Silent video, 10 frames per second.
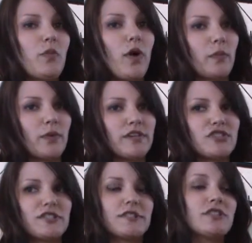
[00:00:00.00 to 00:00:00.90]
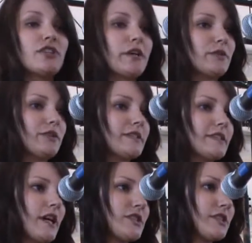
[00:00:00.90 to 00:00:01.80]
One was just a general
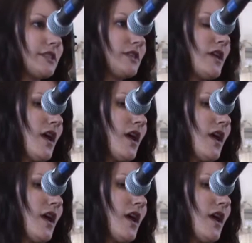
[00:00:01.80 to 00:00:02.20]
discussion.